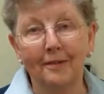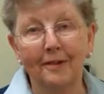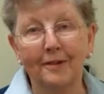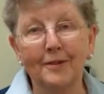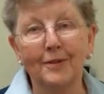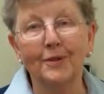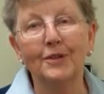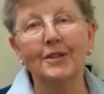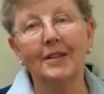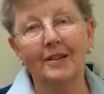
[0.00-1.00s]
there. So
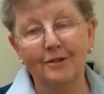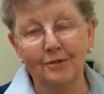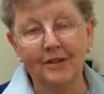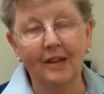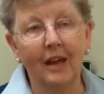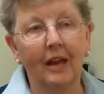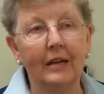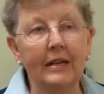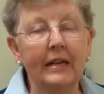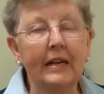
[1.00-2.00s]
she said, do it in Canada.